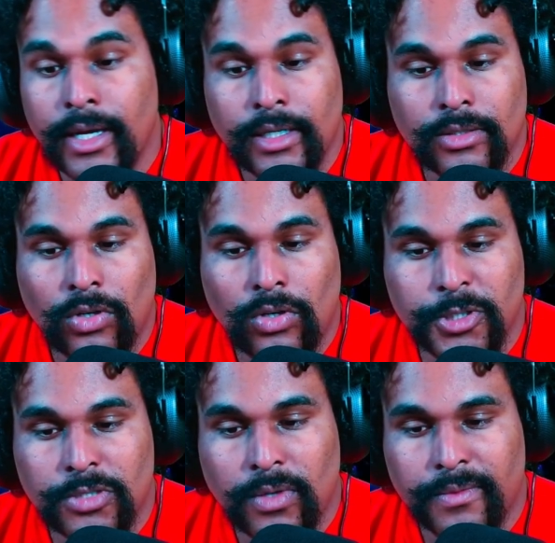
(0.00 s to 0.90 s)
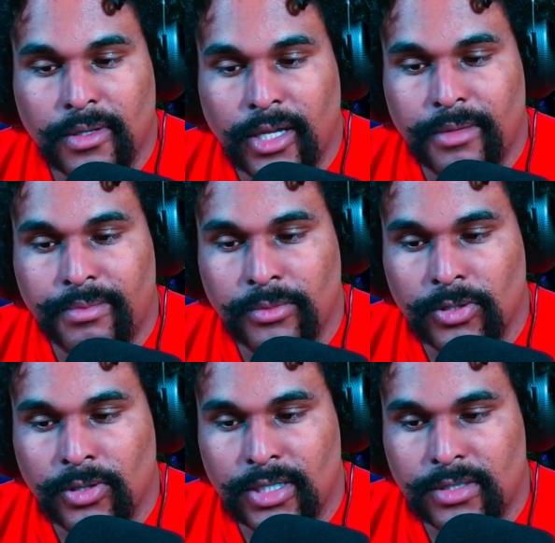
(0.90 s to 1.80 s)
Colby swept a light beam
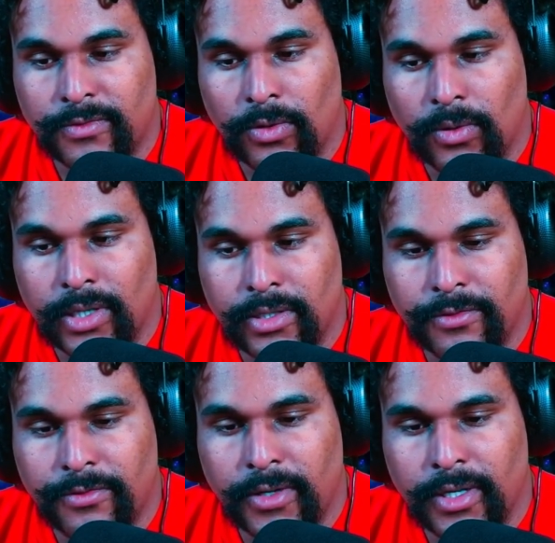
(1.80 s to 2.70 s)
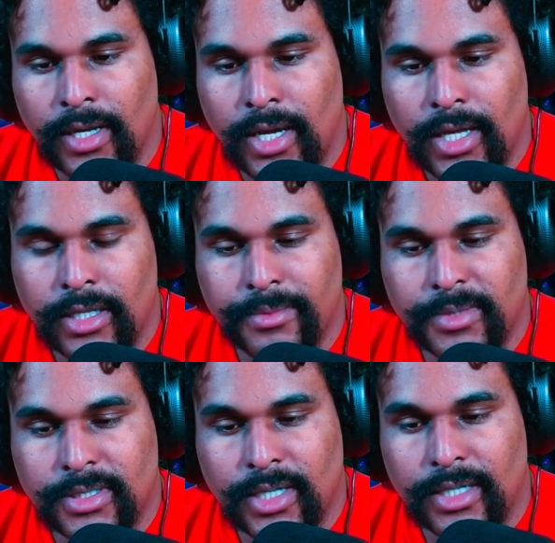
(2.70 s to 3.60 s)
across the floor at their feet, then up the
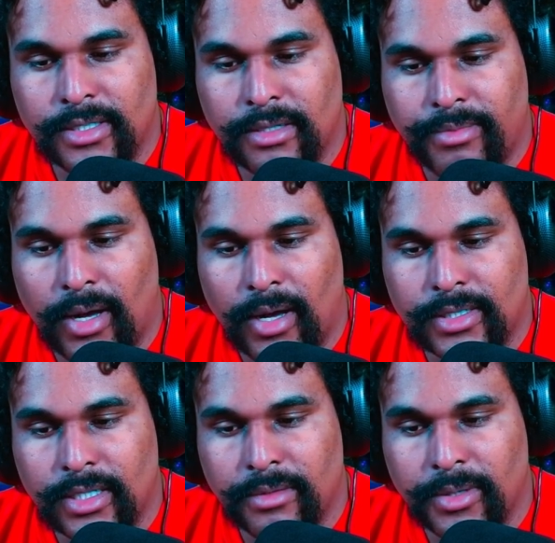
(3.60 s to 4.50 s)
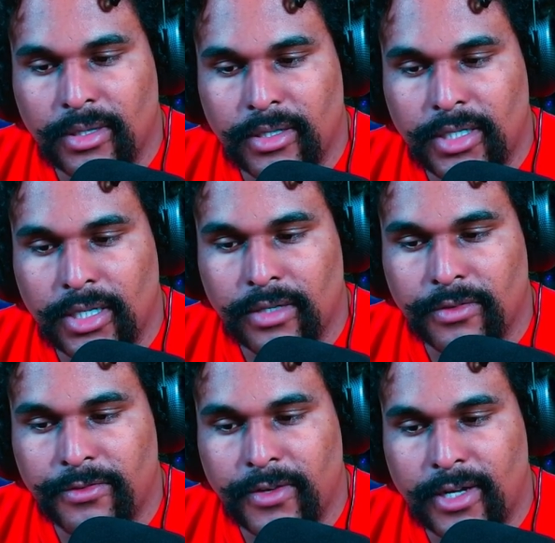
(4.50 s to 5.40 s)
sides of the box that had been leaking of the
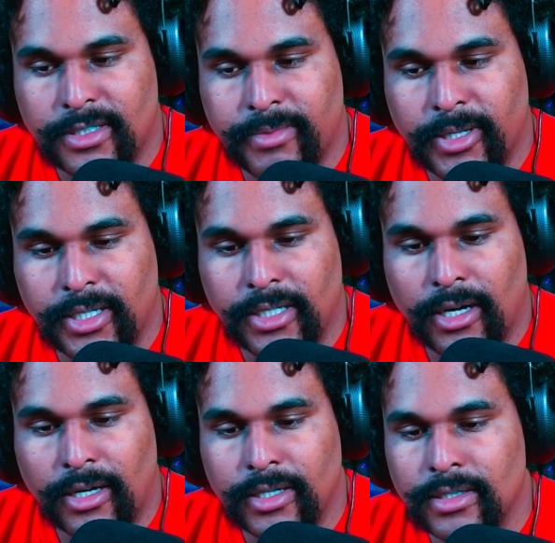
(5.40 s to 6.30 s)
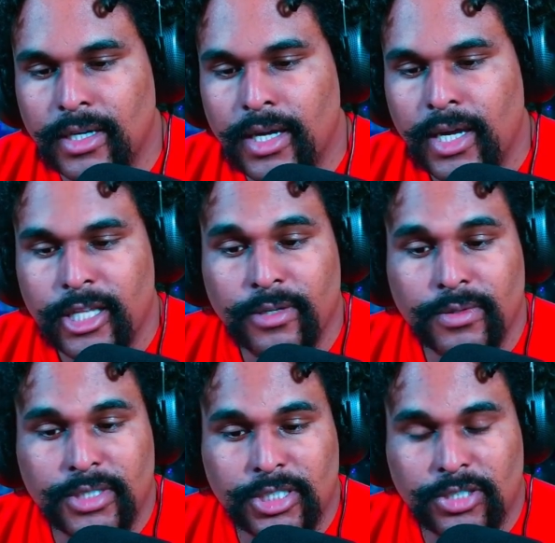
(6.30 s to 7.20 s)
foul smelling gunk. There
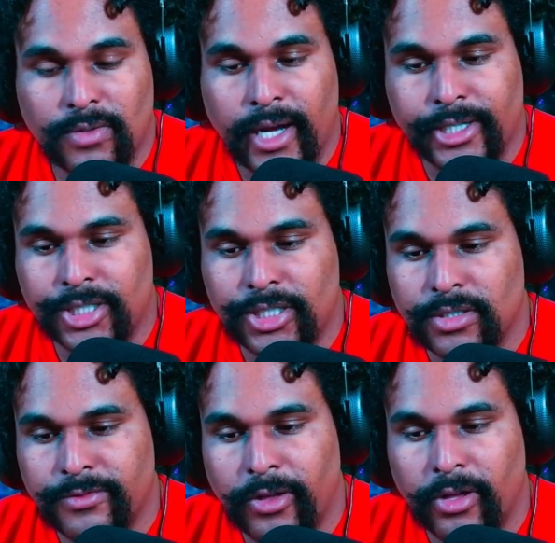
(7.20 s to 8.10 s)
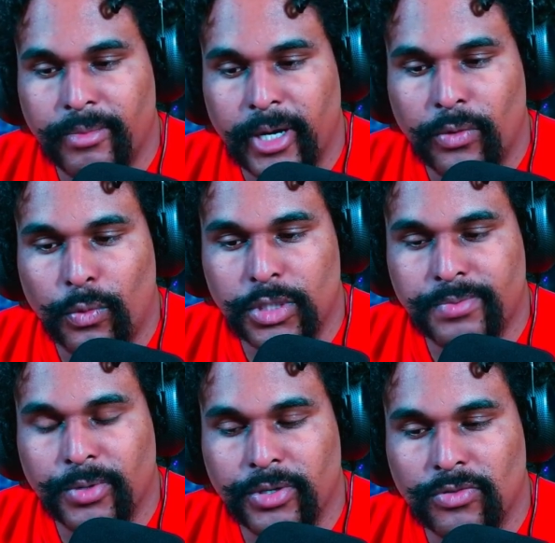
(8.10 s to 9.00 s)
was a scratch, followed by a
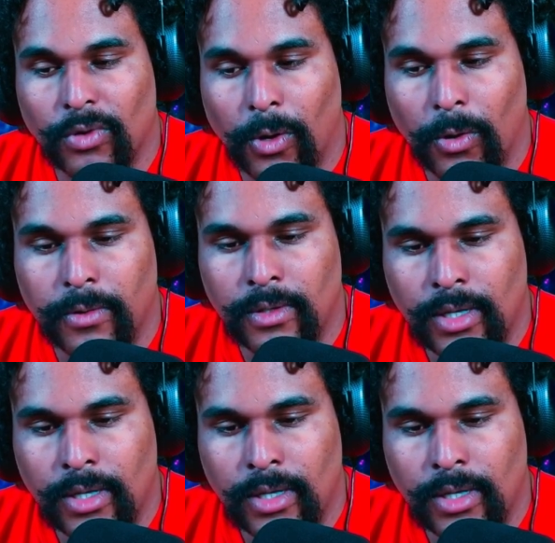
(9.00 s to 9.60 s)
whispered groan.